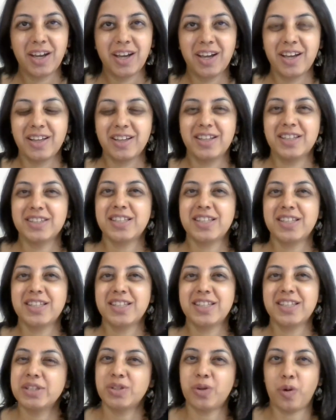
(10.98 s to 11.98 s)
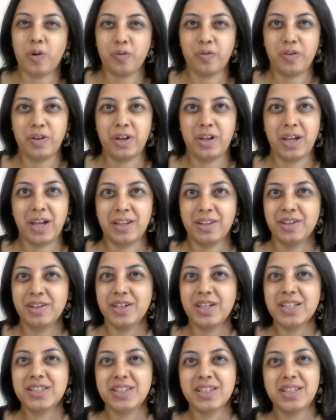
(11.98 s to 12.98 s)
This happens often, and the
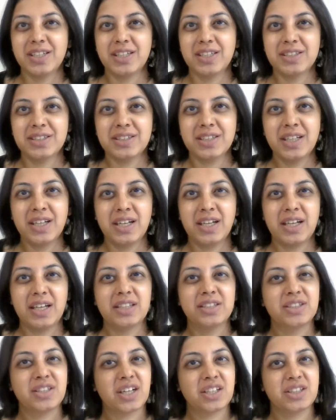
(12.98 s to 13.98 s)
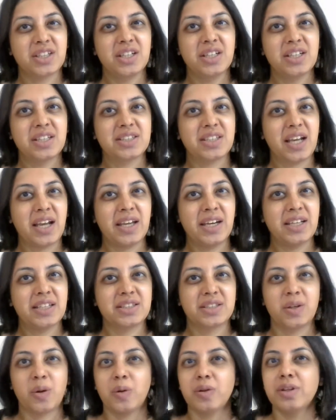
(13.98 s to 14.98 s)
reason is instructional design
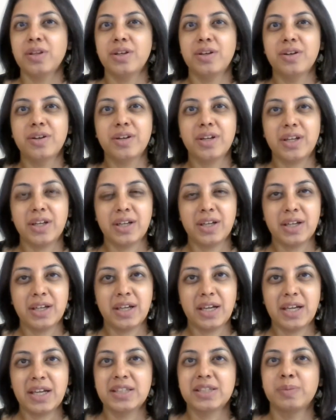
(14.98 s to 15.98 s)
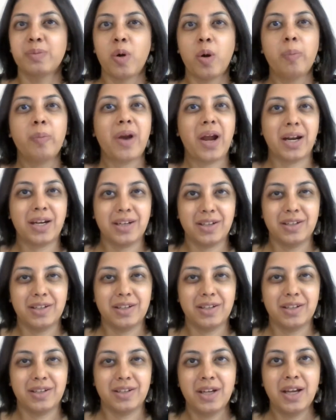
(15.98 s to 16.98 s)
is not theory, it's more
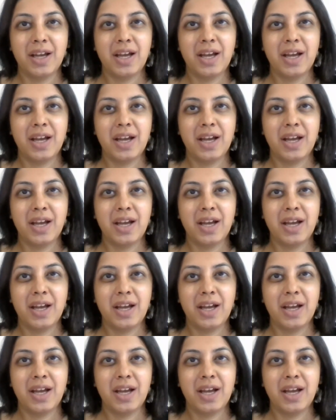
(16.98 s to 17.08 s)
practical.